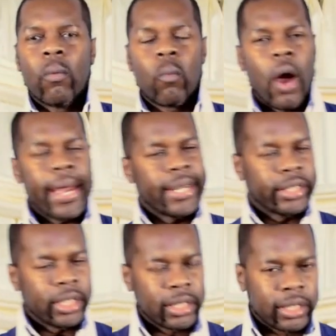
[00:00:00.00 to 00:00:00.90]
Why
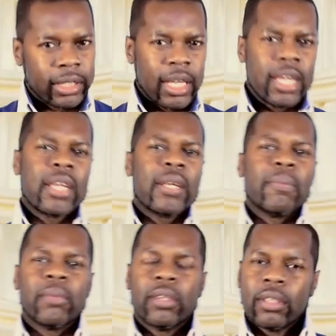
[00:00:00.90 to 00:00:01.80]
does it
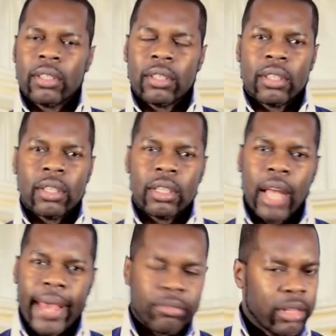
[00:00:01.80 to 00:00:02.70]
seem like